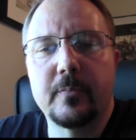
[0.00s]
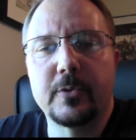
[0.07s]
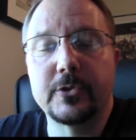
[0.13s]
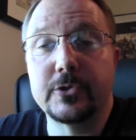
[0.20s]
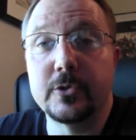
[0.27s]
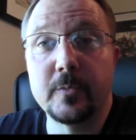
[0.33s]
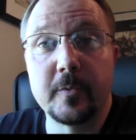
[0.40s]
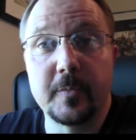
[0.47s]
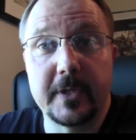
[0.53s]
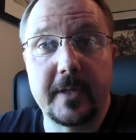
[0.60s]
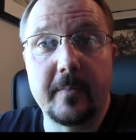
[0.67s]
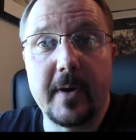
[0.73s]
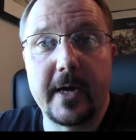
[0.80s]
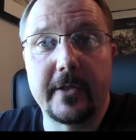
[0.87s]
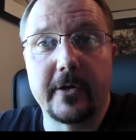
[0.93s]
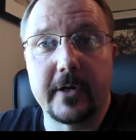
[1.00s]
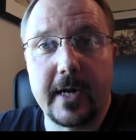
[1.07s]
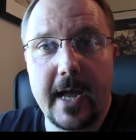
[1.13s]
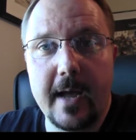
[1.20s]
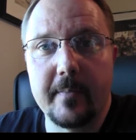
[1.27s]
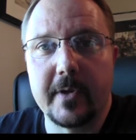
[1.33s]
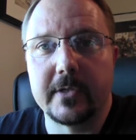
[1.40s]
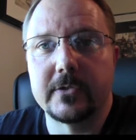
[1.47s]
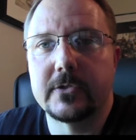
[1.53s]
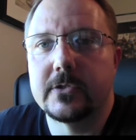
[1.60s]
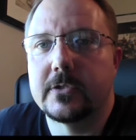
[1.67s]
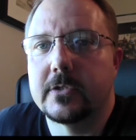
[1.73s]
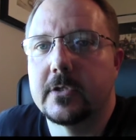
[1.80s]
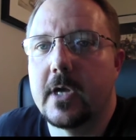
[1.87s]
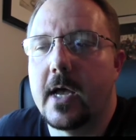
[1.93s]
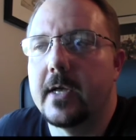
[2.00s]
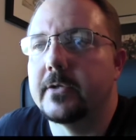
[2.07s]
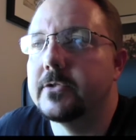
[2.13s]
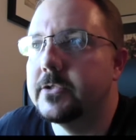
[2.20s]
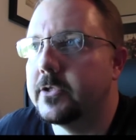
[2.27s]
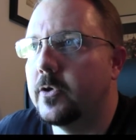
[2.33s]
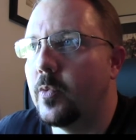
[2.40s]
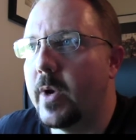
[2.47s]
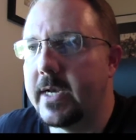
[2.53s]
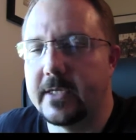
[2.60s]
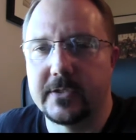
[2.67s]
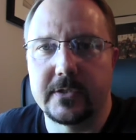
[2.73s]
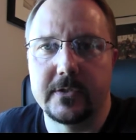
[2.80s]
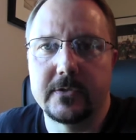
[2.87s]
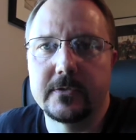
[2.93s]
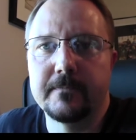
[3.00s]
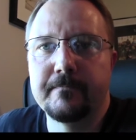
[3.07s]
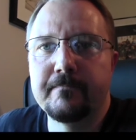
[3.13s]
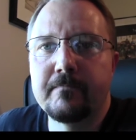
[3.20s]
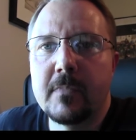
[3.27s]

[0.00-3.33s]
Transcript: presumably by their comments, still witnesses.